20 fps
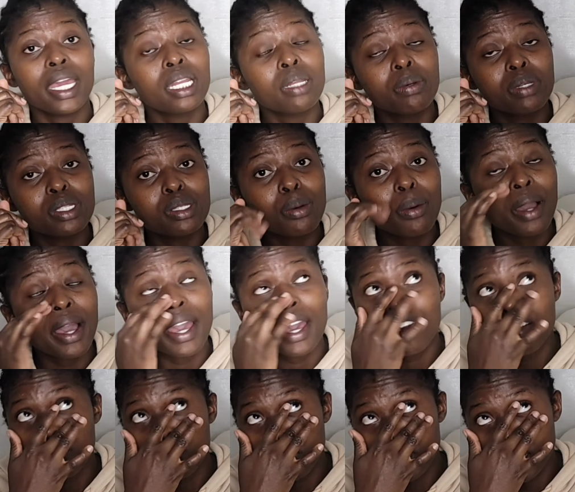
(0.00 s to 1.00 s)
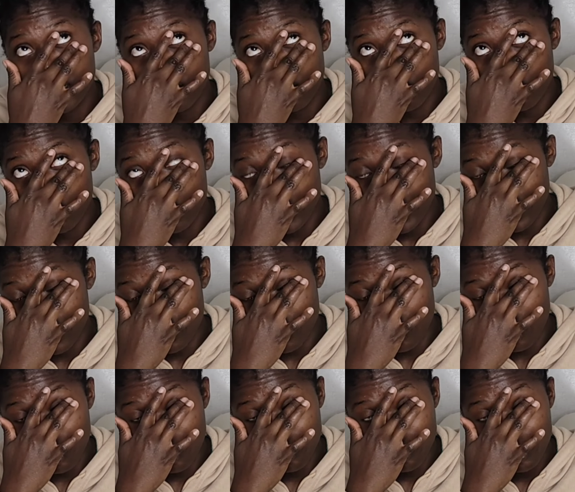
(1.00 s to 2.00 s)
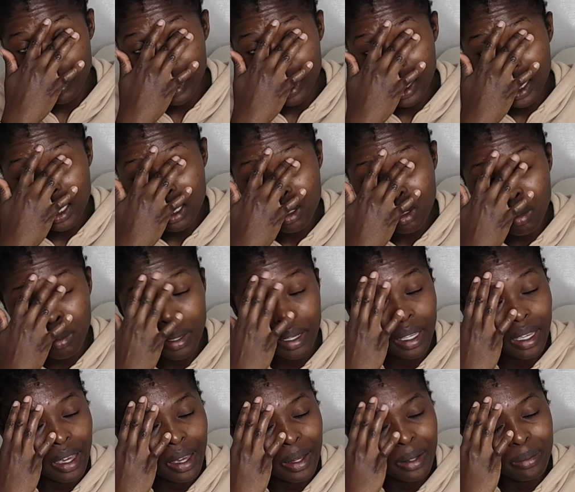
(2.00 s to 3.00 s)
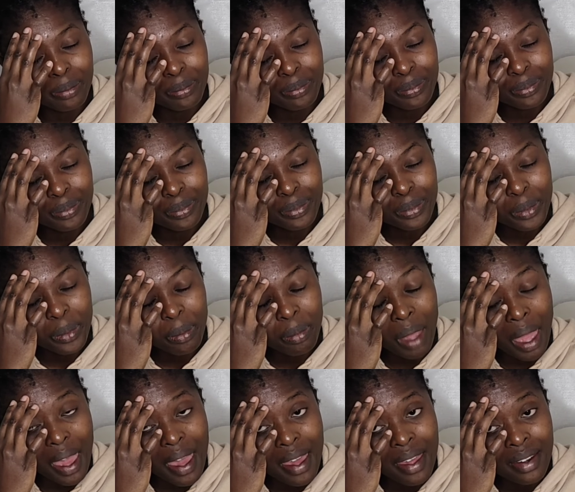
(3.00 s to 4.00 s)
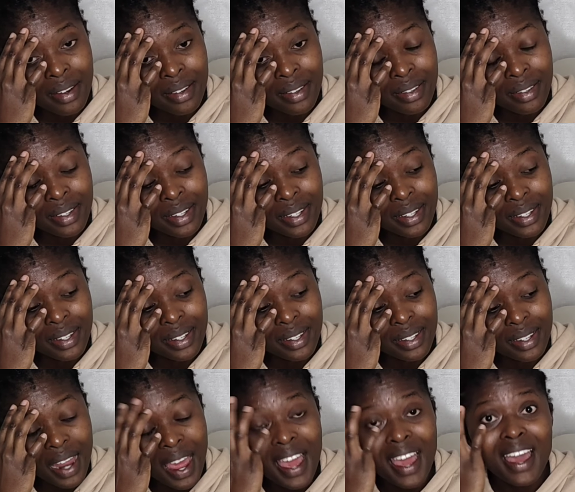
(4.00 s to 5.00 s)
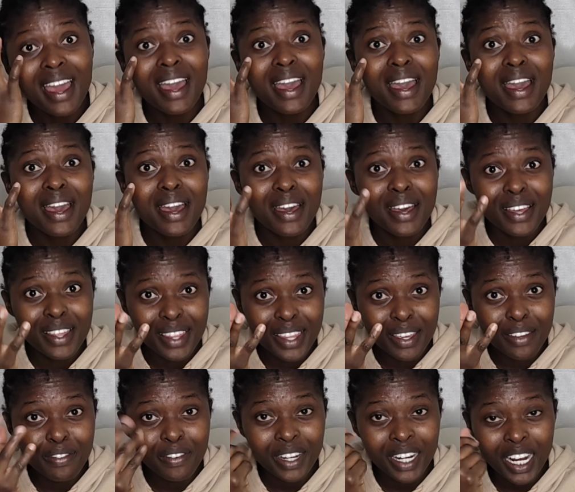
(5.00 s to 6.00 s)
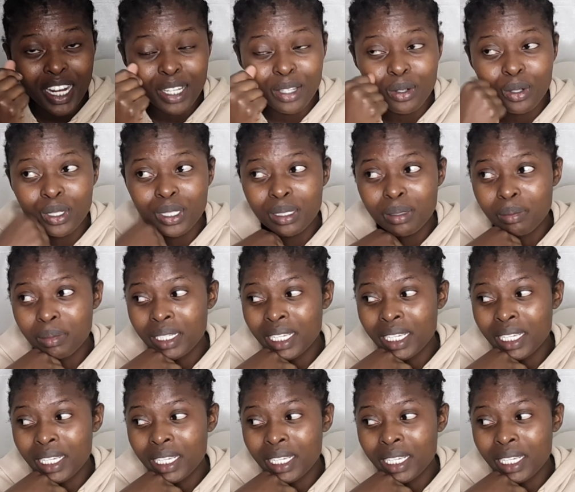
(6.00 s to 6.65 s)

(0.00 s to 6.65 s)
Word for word: Anyway, so I have been on and off with customer care, and they finally called